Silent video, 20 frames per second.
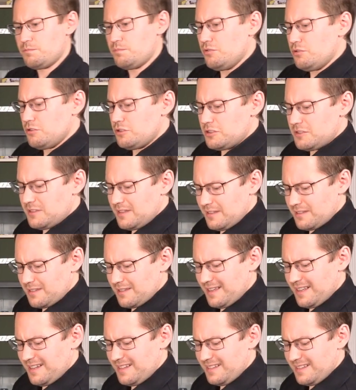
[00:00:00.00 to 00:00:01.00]
push this
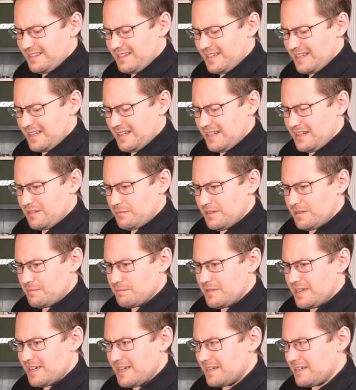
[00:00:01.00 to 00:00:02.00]
a little bit
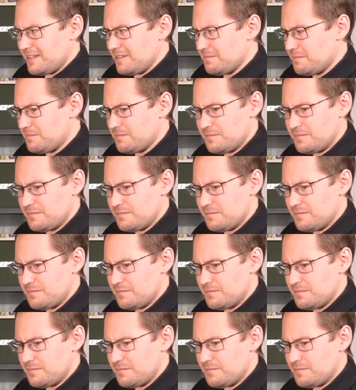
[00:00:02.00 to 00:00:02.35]
back.